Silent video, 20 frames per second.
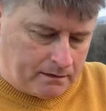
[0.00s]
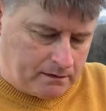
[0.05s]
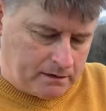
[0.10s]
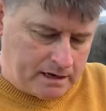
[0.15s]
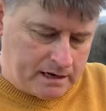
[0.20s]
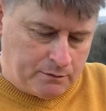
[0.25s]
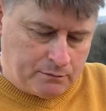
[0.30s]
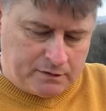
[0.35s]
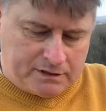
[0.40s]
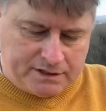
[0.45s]

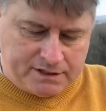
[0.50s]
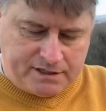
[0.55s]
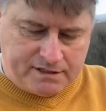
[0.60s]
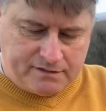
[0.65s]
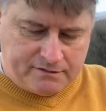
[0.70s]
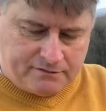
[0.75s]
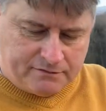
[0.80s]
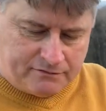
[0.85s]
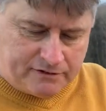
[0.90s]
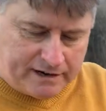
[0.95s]
It
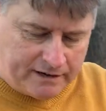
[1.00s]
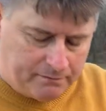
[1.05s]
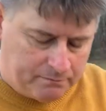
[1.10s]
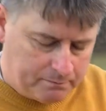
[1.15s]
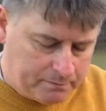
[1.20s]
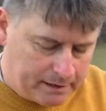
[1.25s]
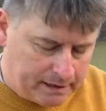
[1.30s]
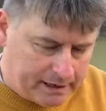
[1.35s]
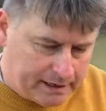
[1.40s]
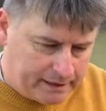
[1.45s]
was written
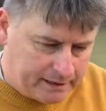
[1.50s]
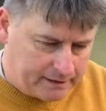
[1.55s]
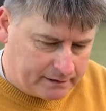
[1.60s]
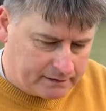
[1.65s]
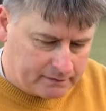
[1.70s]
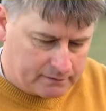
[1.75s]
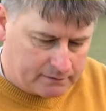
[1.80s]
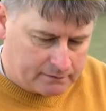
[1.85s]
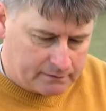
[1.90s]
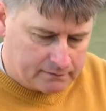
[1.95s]

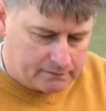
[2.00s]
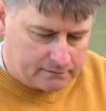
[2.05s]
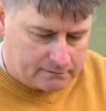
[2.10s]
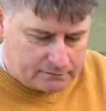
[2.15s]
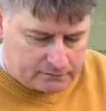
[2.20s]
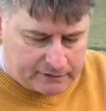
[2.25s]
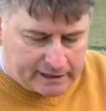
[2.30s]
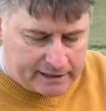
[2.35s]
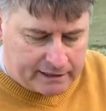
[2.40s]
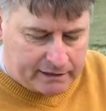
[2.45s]

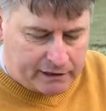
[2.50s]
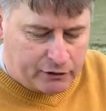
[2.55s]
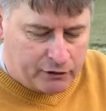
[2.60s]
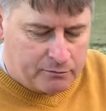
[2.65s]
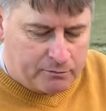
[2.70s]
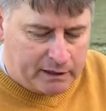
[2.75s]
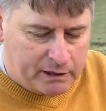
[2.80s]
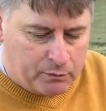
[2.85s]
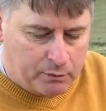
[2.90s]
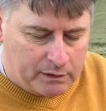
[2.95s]
down
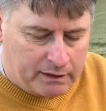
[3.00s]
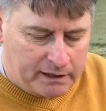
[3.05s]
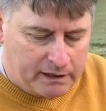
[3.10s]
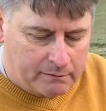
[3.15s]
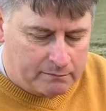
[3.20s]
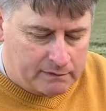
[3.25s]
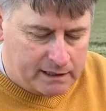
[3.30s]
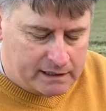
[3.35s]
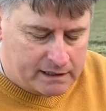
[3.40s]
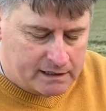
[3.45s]
by
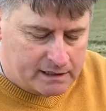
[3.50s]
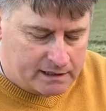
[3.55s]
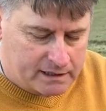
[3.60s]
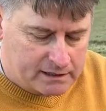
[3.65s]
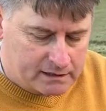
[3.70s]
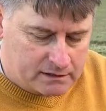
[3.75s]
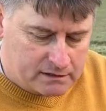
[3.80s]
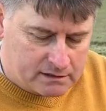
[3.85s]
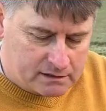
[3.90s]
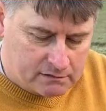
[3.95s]
William Dixon
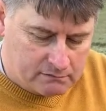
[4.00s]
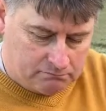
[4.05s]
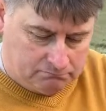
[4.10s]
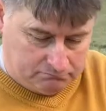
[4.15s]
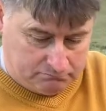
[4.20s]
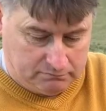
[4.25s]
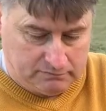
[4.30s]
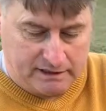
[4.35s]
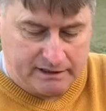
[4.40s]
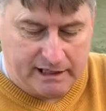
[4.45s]
in
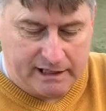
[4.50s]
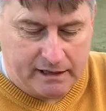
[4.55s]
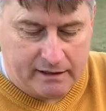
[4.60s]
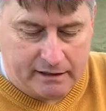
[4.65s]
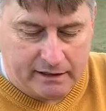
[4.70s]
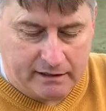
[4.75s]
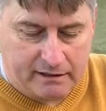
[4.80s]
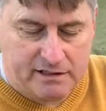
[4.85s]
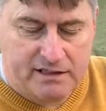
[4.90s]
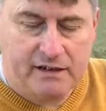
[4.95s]
the date
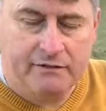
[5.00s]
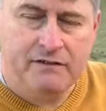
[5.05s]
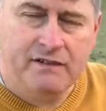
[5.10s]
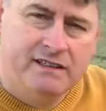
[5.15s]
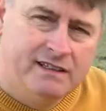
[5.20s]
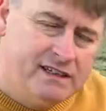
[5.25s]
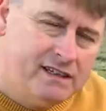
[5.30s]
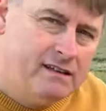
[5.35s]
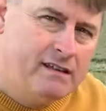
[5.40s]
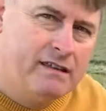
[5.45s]
there,
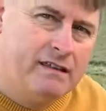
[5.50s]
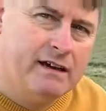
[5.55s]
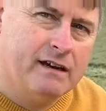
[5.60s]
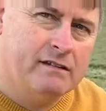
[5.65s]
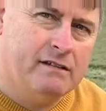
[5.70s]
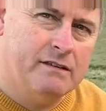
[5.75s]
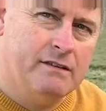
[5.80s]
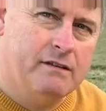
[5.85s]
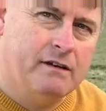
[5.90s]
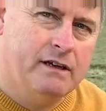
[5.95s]

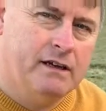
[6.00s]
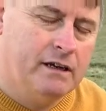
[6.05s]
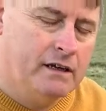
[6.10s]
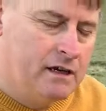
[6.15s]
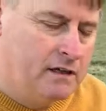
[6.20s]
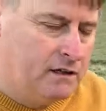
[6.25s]
1733.